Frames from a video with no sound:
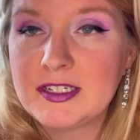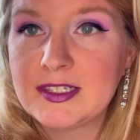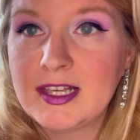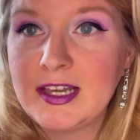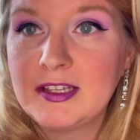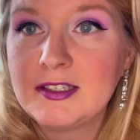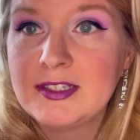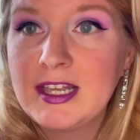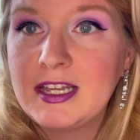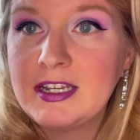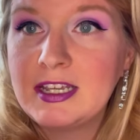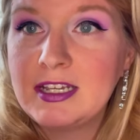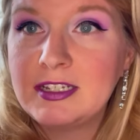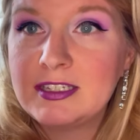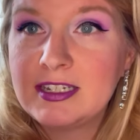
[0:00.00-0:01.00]
Designs, and
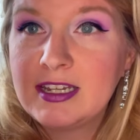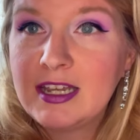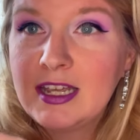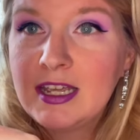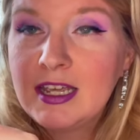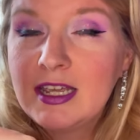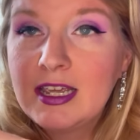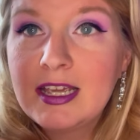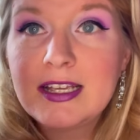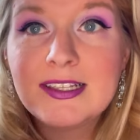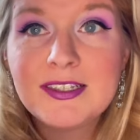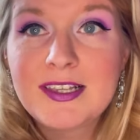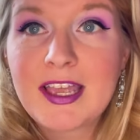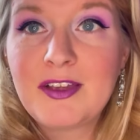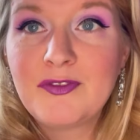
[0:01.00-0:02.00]
it
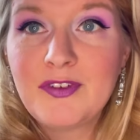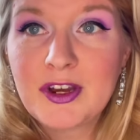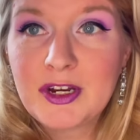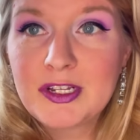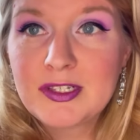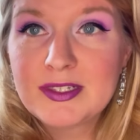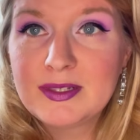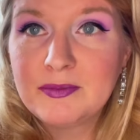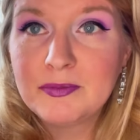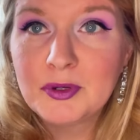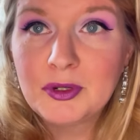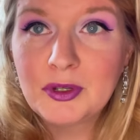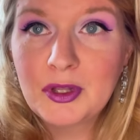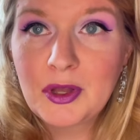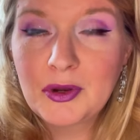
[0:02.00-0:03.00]
is a very
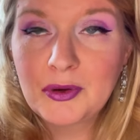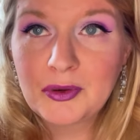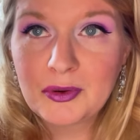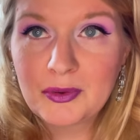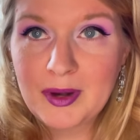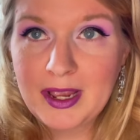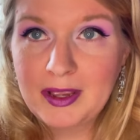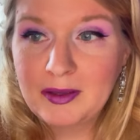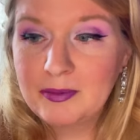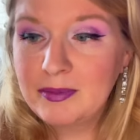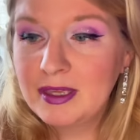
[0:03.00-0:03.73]
simple rib.